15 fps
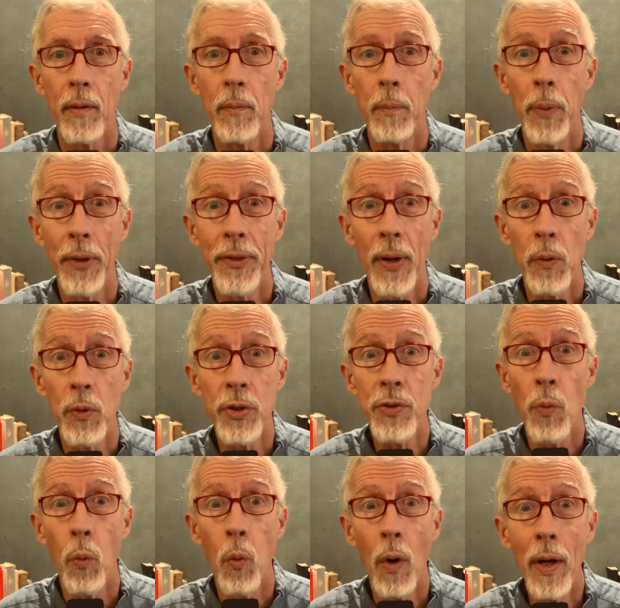But there was
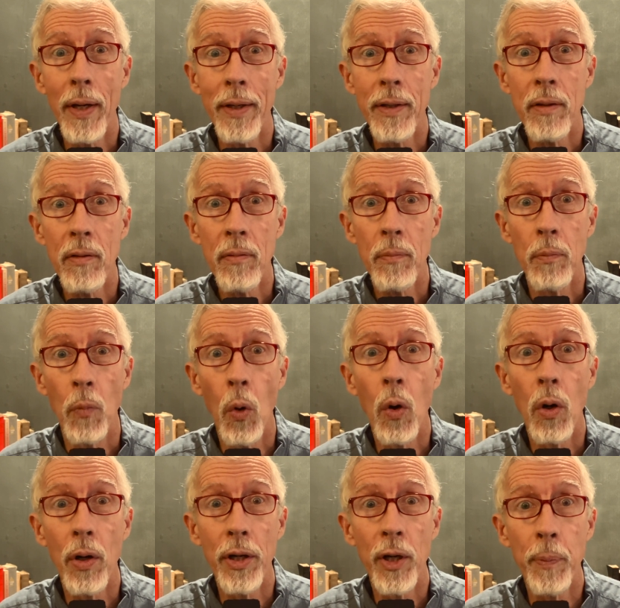one
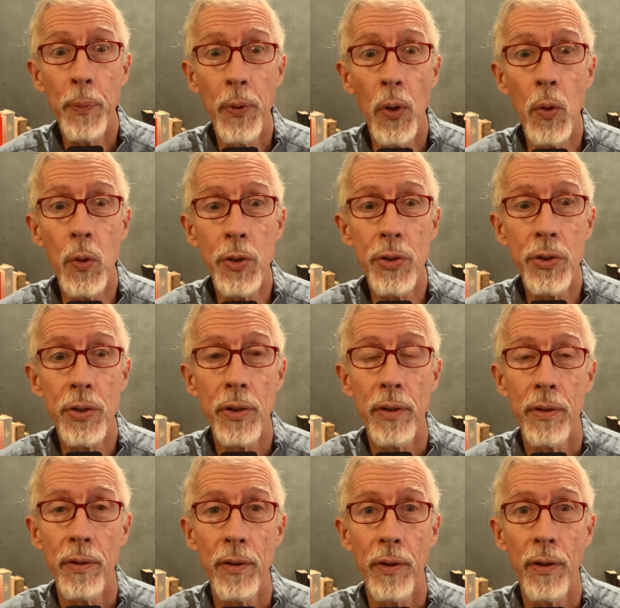more approach
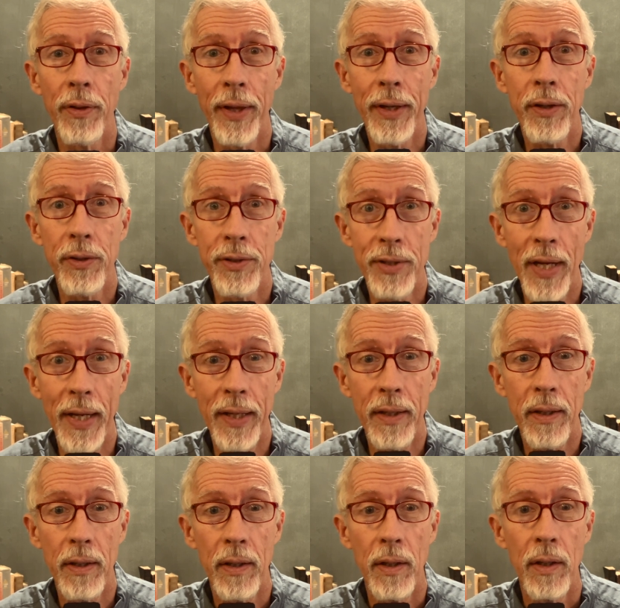they could
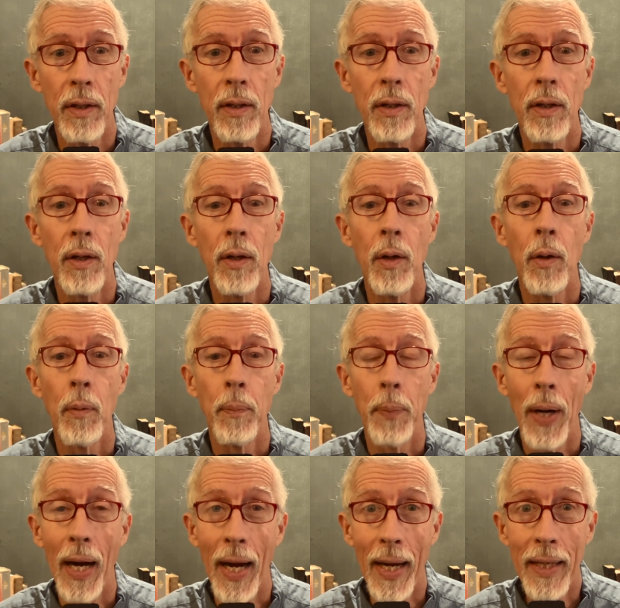take.
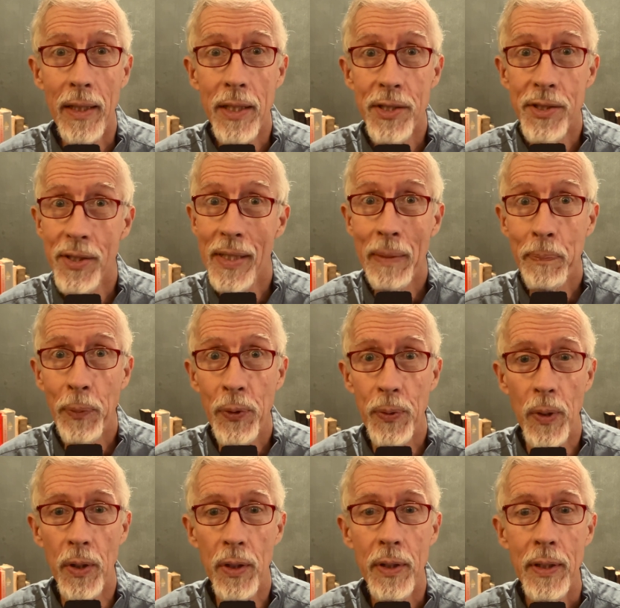Pilate's
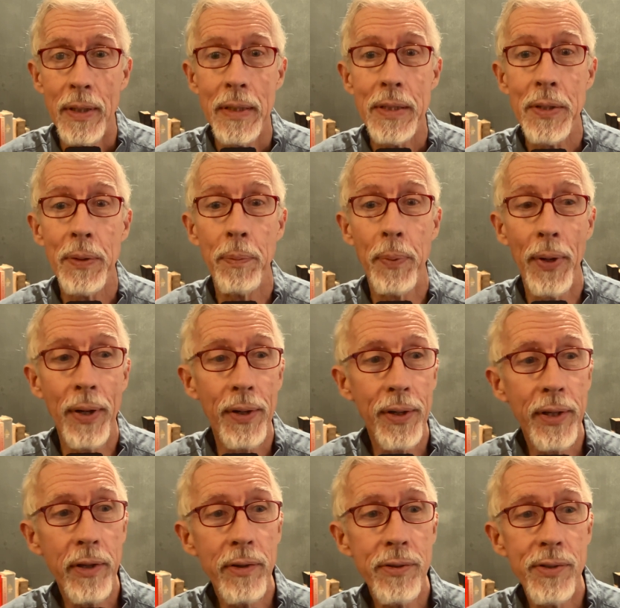emperor,
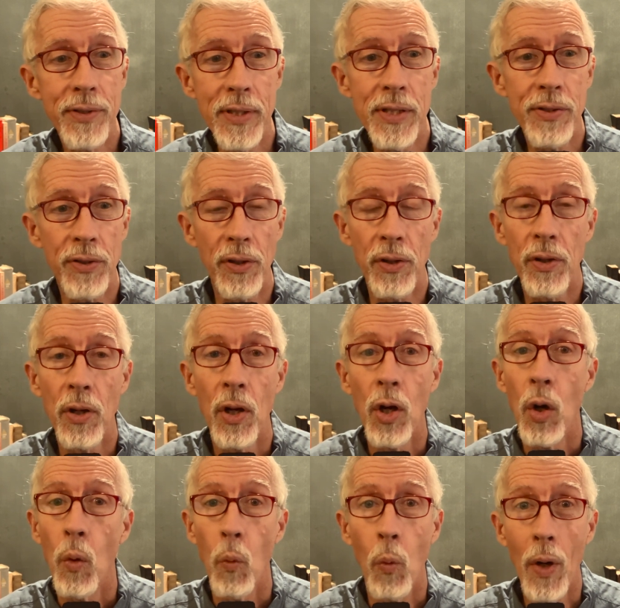Tiberius Caesar,
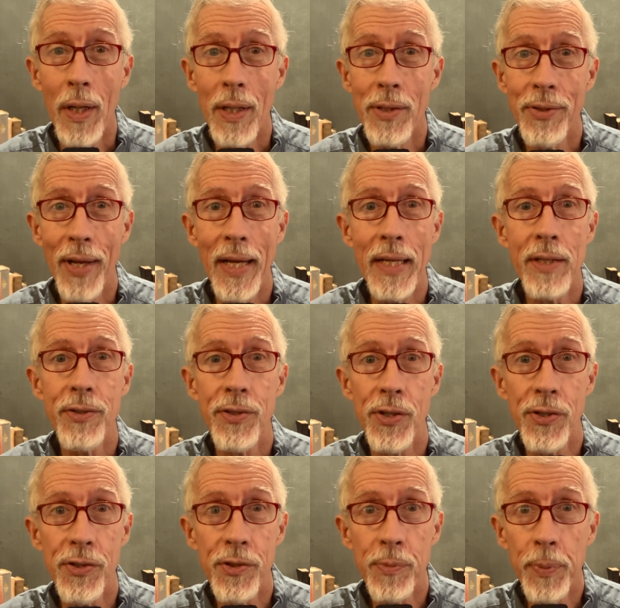was a
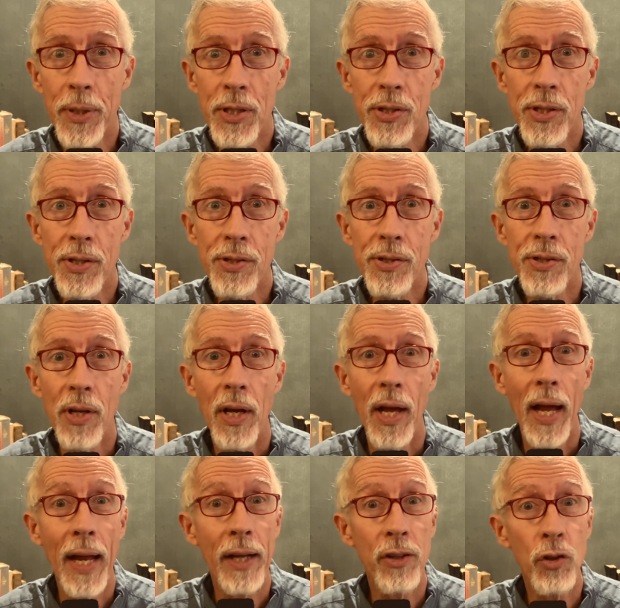suspicious
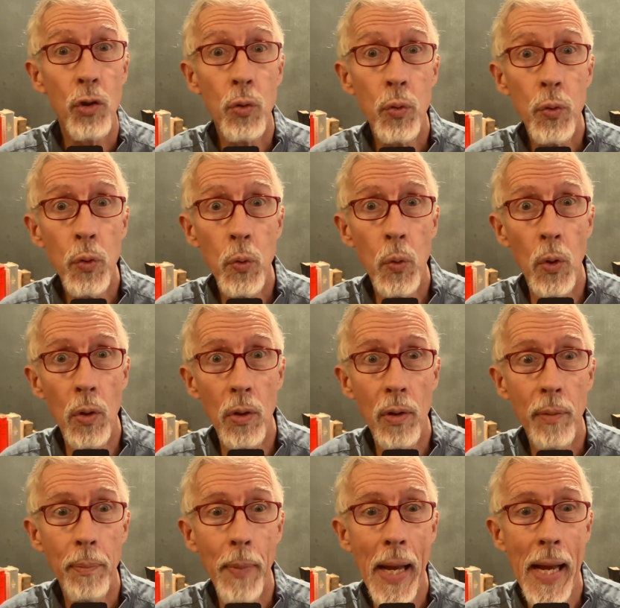and
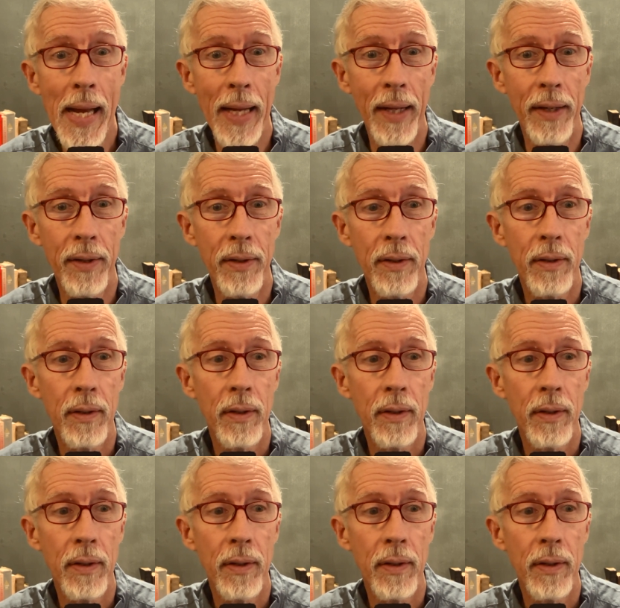cruel man.